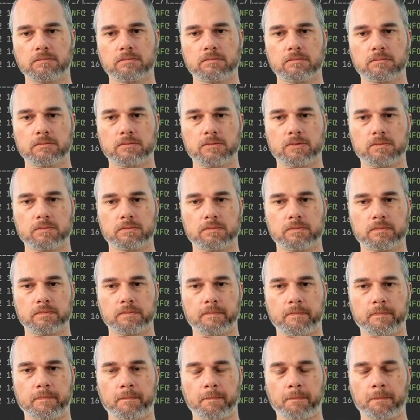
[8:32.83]

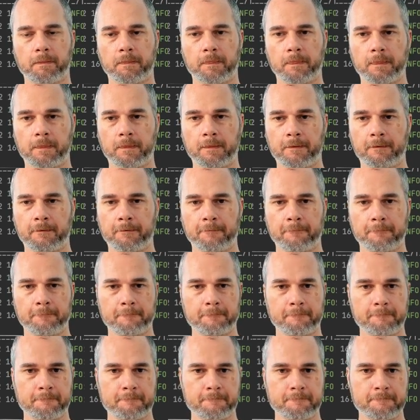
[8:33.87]

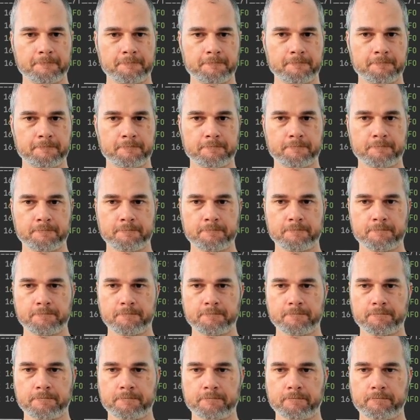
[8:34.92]

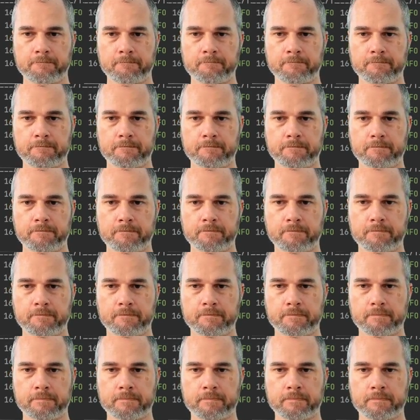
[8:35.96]

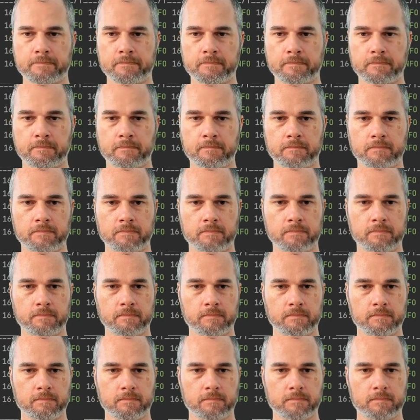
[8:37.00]

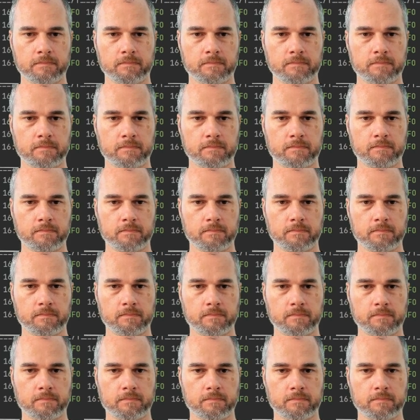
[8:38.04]

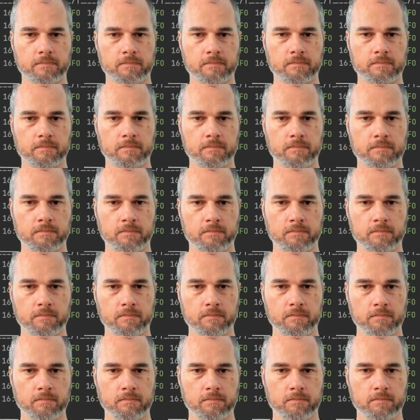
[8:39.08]

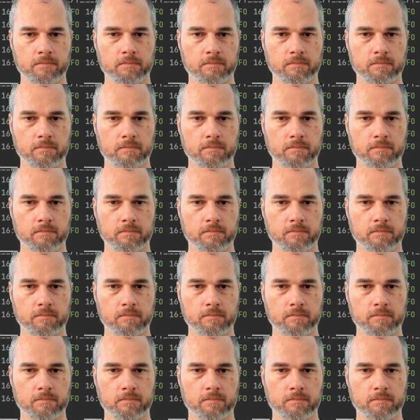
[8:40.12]
(silent)